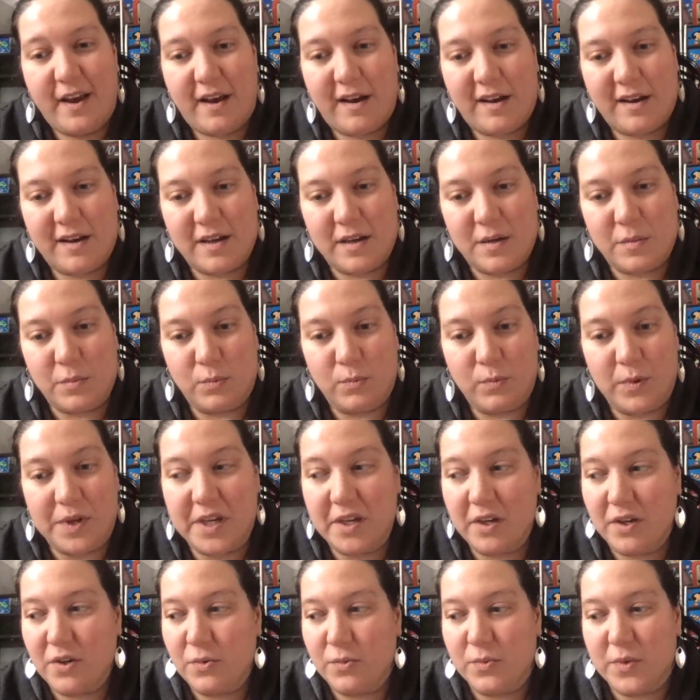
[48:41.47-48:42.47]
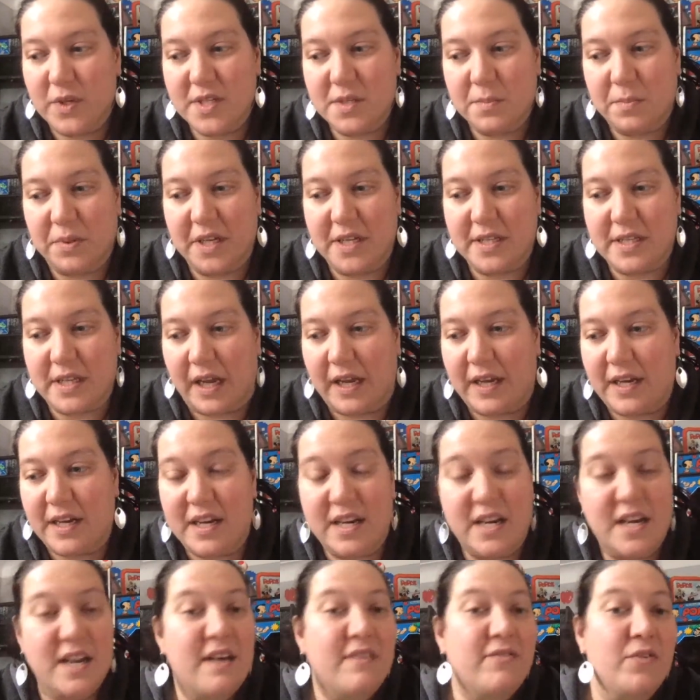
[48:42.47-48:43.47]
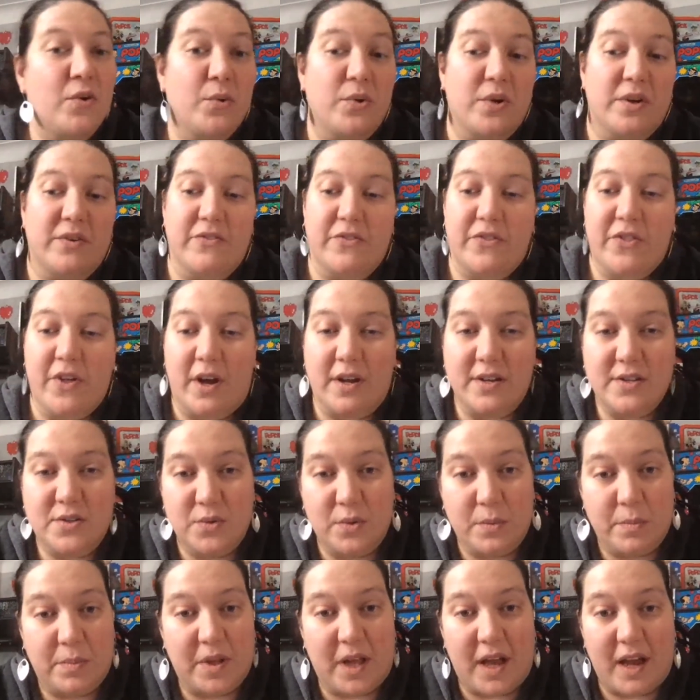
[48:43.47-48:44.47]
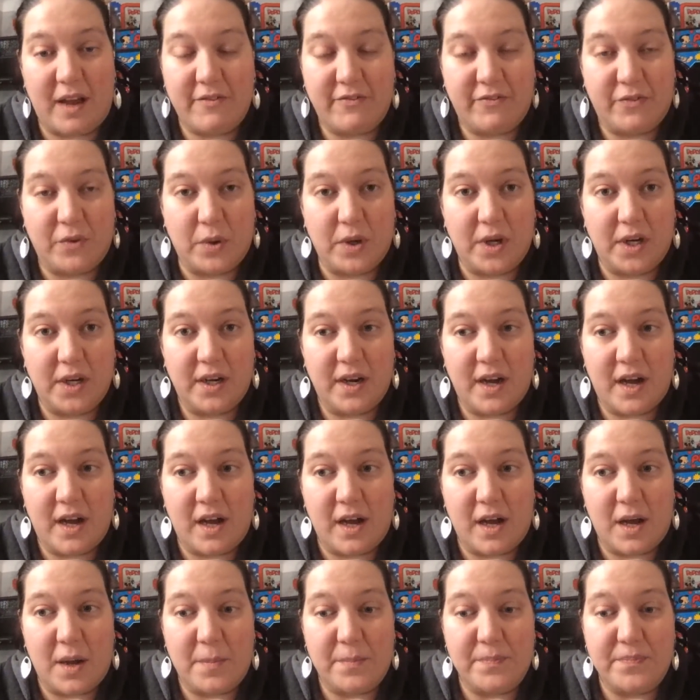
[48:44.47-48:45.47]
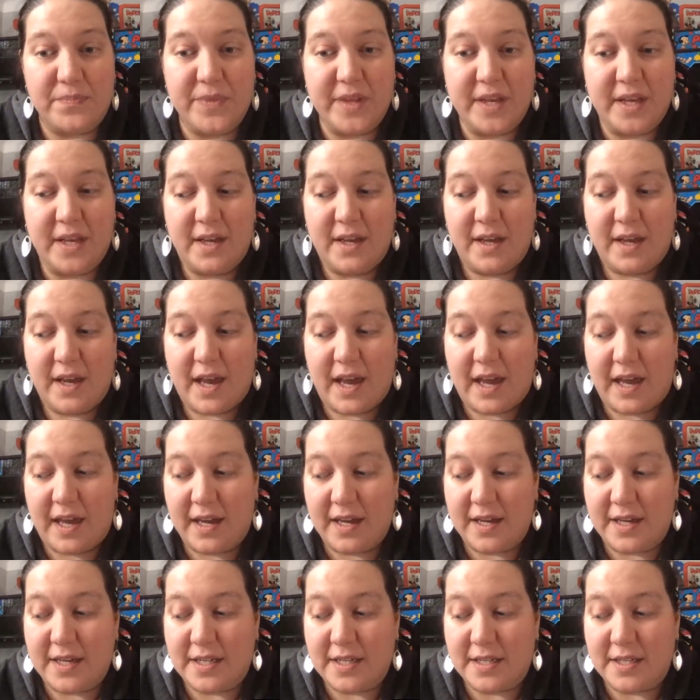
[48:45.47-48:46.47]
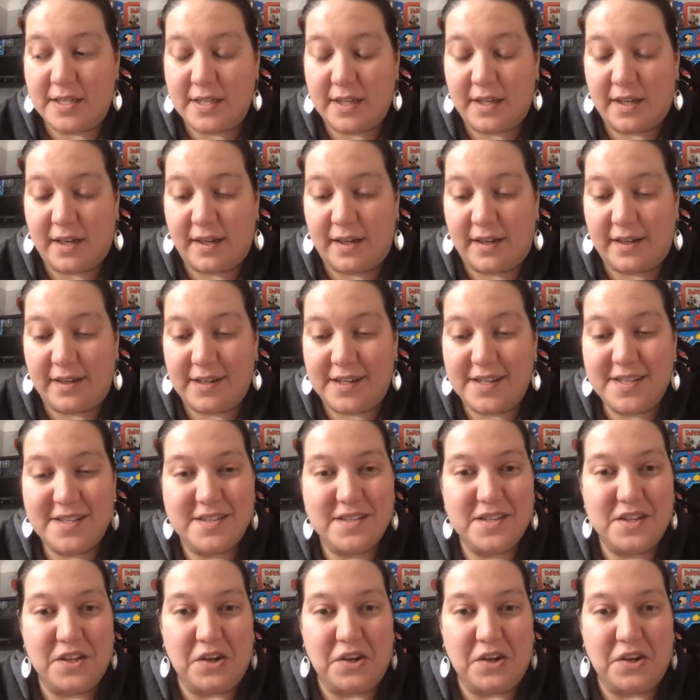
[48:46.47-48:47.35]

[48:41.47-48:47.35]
Reher was a place I never would have thought to apply for. And because